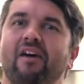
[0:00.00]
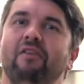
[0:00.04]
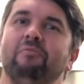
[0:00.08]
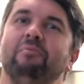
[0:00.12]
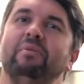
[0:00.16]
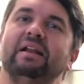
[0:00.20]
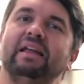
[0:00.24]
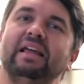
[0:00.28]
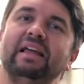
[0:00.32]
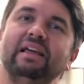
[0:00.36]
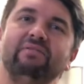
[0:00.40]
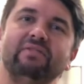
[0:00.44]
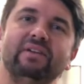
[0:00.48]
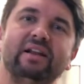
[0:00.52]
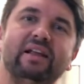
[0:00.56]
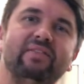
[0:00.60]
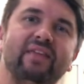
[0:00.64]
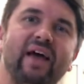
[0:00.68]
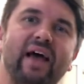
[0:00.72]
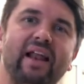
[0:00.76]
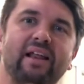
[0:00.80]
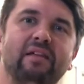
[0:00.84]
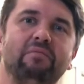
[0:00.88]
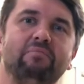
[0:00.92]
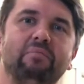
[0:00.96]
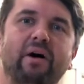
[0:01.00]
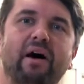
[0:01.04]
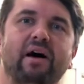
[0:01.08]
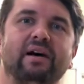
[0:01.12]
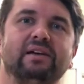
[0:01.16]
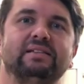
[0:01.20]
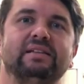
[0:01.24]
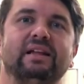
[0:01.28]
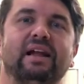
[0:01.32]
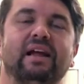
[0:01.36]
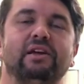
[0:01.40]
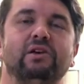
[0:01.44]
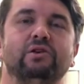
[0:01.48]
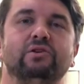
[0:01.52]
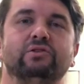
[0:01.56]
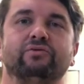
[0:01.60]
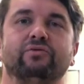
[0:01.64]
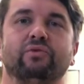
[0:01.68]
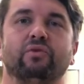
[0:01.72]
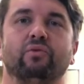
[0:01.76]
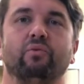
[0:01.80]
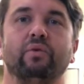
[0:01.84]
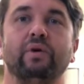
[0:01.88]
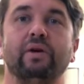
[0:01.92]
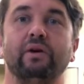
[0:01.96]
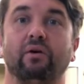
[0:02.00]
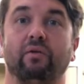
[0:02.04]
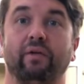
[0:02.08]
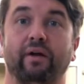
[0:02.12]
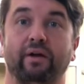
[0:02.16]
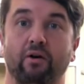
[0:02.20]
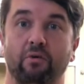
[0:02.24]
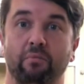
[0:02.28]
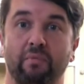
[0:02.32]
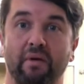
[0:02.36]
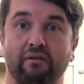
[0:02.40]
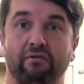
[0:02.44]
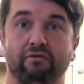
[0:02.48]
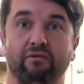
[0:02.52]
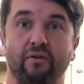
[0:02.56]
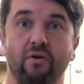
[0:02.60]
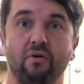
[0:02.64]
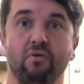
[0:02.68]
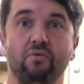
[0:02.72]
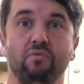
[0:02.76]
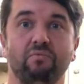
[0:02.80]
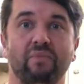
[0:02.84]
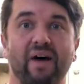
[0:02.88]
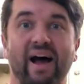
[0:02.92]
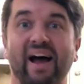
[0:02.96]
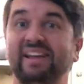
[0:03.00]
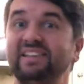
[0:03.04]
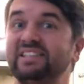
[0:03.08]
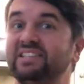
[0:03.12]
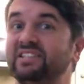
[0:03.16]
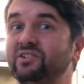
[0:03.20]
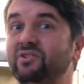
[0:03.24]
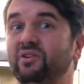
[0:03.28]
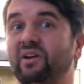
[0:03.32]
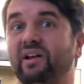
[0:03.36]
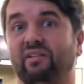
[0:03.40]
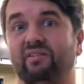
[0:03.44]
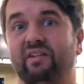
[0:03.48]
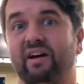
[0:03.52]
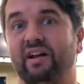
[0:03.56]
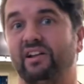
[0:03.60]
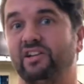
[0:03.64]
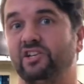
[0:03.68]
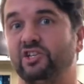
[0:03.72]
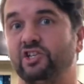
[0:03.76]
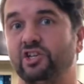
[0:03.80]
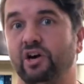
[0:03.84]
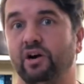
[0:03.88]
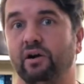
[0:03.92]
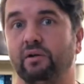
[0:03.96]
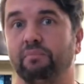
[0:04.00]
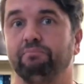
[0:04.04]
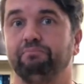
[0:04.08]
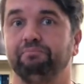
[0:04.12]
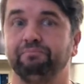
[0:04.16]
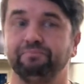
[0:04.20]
But even in that inbox that I use for real, like on my phone, I still get a lot of junk.